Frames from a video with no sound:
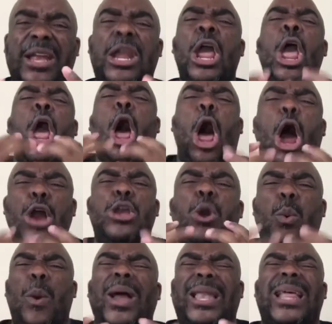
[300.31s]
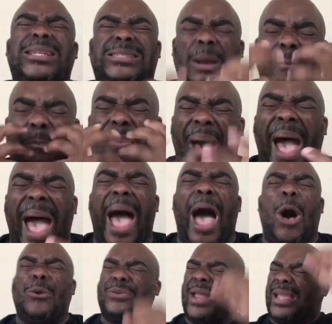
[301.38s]
Are you willing to
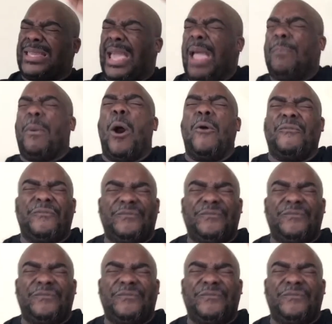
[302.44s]
pound and keep on